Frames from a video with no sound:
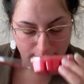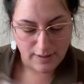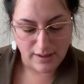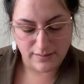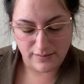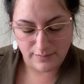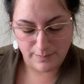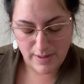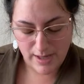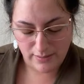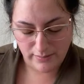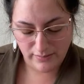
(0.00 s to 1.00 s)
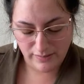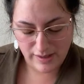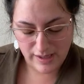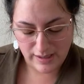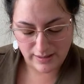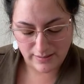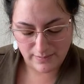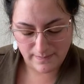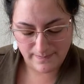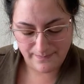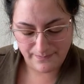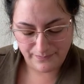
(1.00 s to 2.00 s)
it smells like
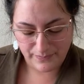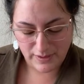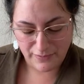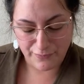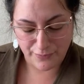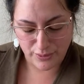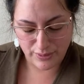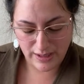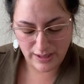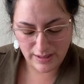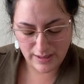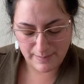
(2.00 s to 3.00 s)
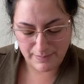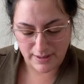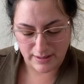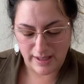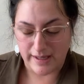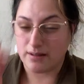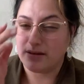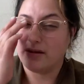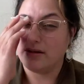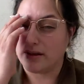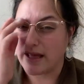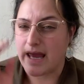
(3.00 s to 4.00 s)
fruity but like
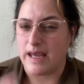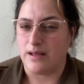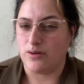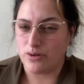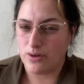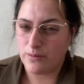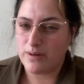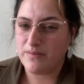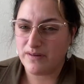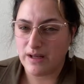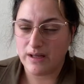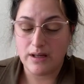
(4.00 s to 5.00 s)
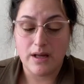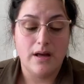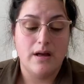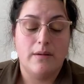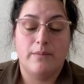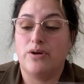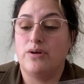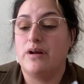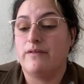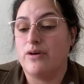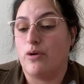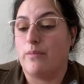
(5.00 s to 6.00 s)
clay you know what i'm saying but you
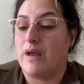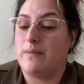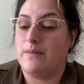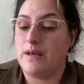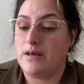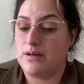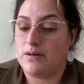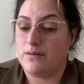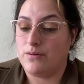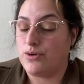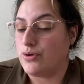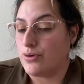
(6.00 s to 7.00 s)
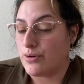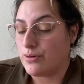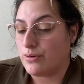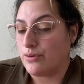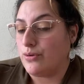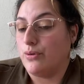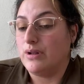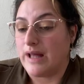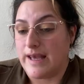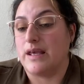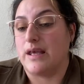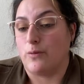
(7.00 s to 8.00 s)
never know maybe you're you'll
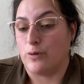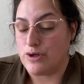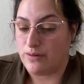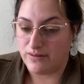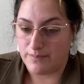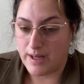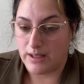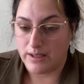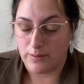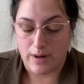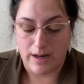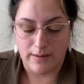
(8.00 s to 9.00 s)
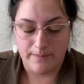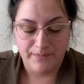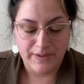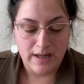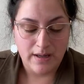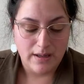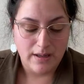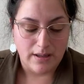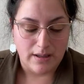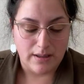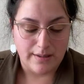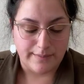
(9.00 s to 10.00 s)
like it when you smell it right
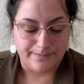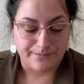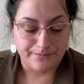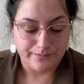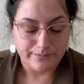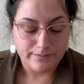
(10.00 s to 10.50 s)
um